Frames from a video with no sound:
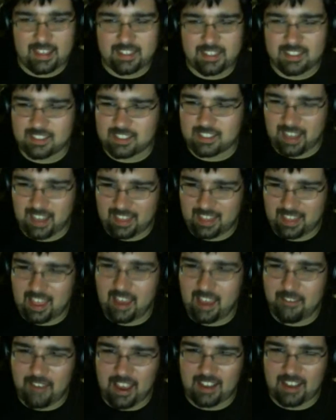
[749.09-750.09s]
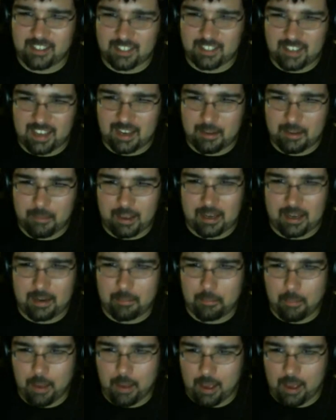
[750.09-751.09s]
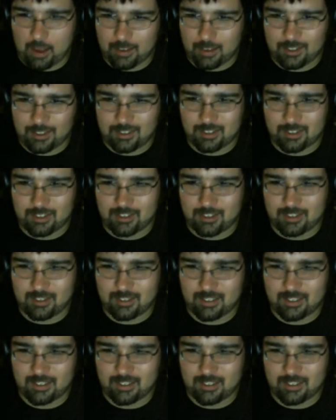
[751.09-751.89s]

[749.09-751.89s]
this is a live-action animated mix.